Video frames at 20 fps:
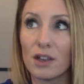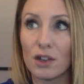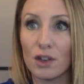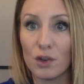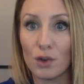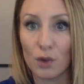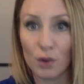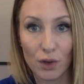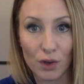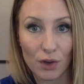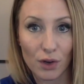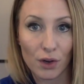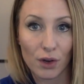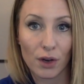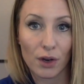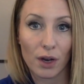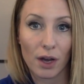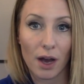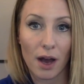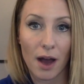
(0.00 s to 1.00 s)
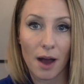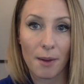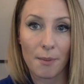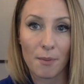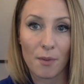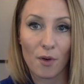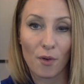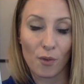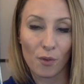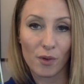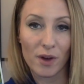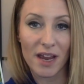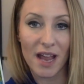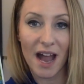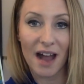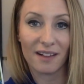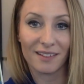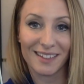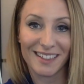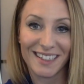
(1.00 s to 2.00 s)
you know your um,
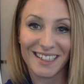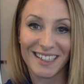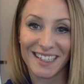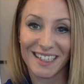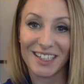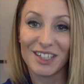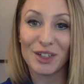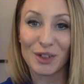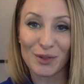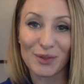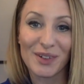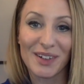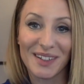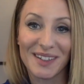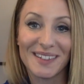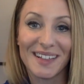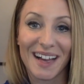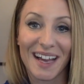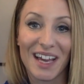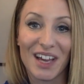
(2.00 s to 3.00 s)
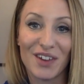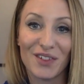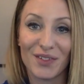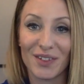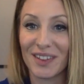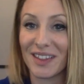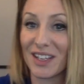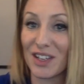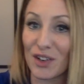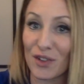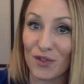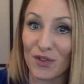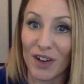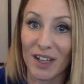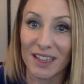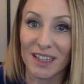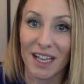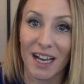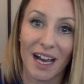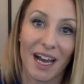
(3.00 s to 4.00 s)
reality, your real life, and then your
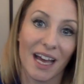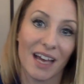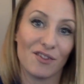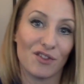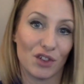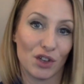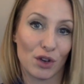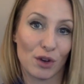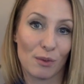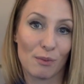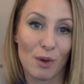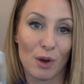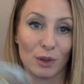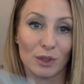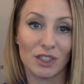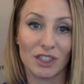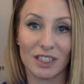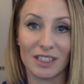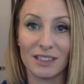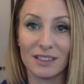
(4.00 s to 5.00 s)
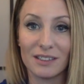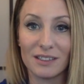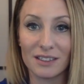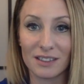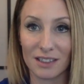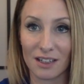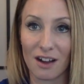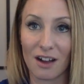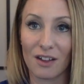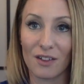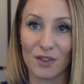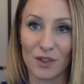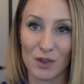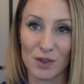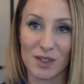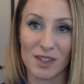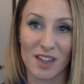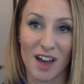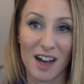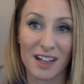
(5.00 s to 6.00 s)
fun life and your emotions and all
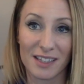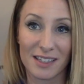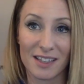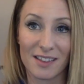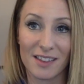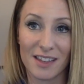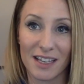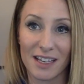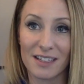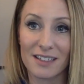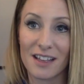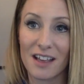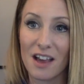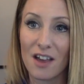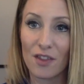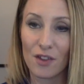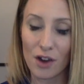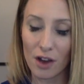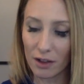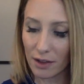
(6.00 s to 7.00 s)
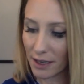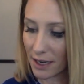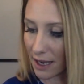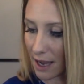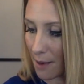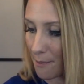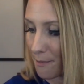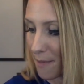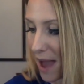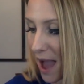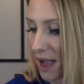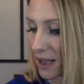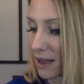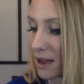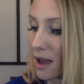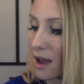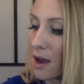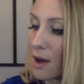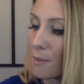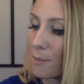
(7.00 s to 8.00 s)
those thoughts and things. They're all going to come back.
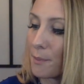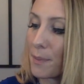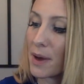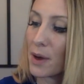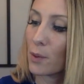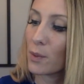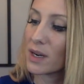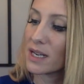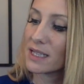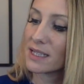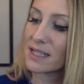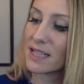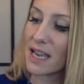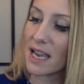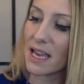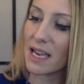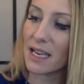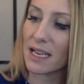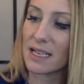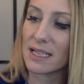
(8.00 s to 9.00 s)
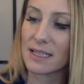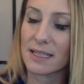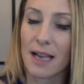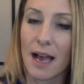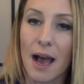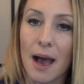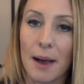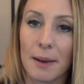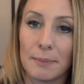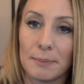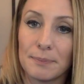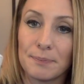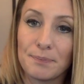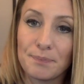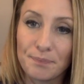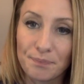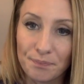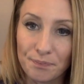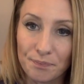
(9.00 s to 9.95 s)
But what it's saying is, um,